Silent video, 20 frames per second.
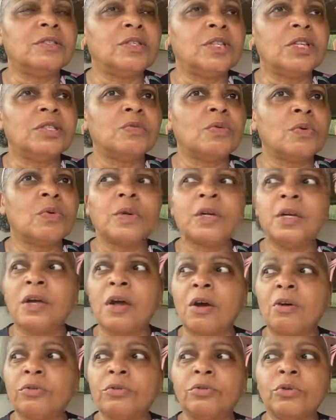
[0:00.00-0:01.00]
just what we
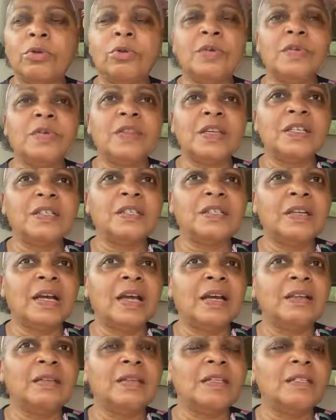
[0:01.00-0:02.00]
go through in this
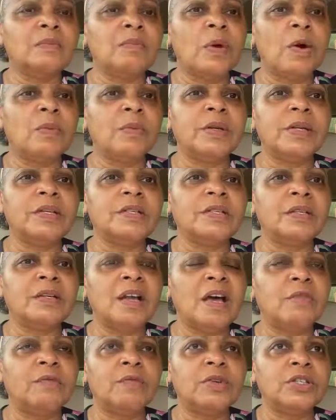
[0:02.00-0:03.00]
day in this moment is enough.